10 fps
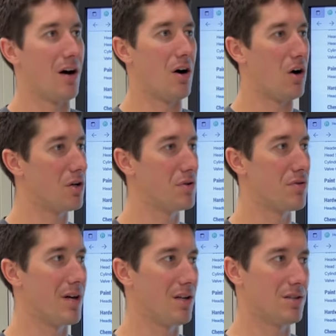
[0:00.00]
All you
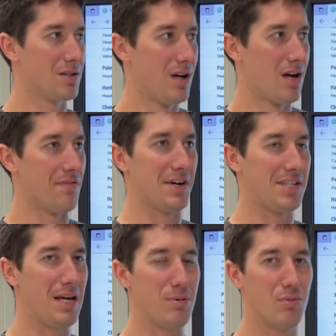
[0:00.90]
think is, if I
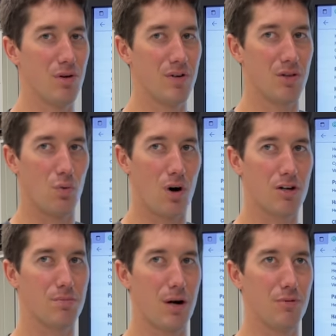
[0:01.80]
keep it moving, the
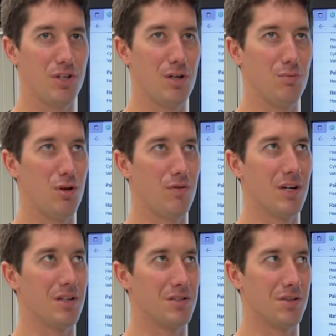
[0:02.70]
water pump will keep
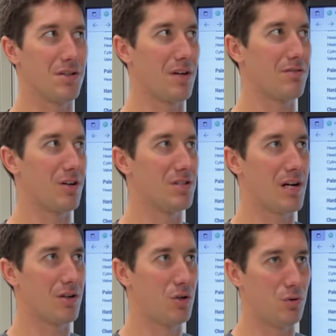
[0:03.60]
moving until the thing runs
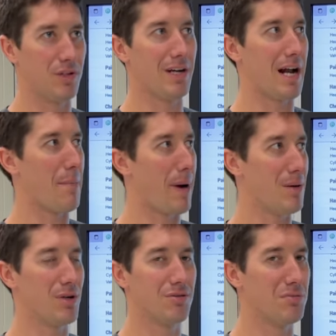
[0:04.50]
out of coolant, and I might
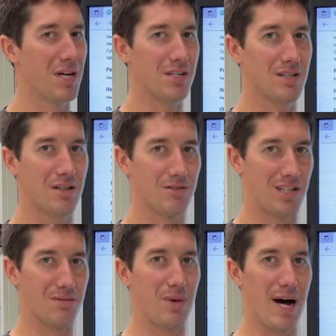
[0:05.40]
be able to make it another
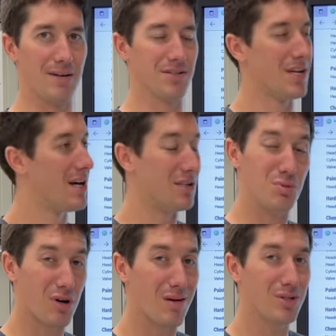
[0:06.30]
10 miles. You
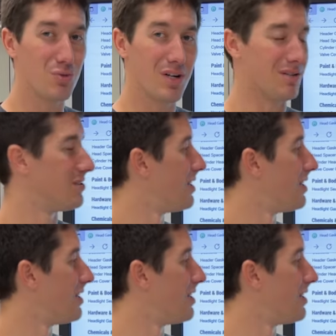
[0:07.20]
probably will.